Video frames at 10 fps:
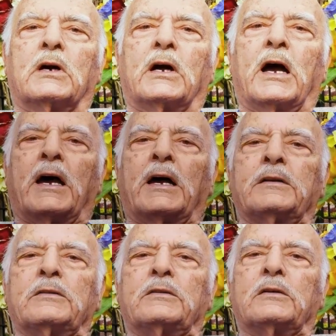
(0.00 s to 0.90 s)

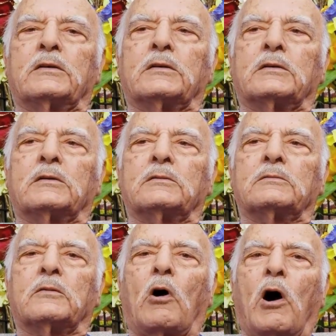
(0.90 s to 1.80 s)
And
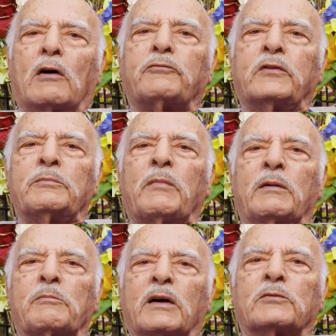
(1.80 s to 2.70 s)
often my
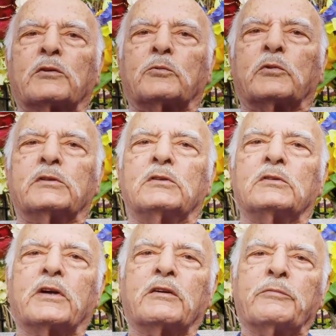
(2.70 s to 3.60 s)
mother would
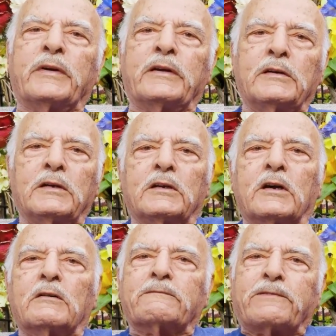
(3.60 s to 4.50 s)
give me
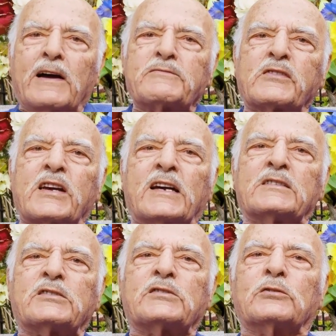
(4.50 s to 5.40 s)
5
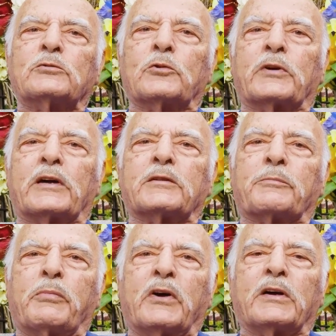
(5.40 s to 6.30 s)
cents to get a
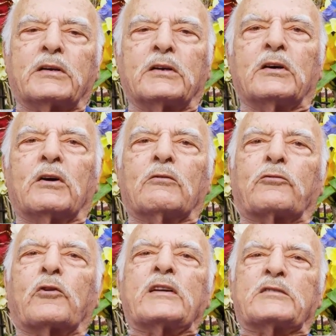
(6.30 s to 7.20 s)
big
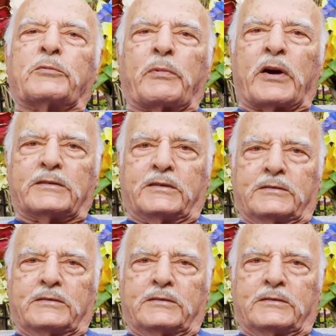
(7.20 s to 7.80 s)
French bread.